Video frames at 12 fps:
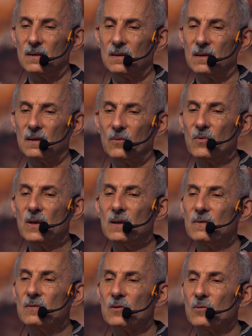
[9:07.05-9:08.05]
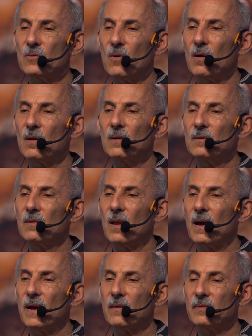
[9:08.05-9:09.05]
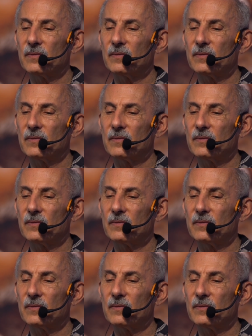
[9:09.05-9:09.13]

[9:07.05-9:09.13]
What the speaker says: that weaves through all of life.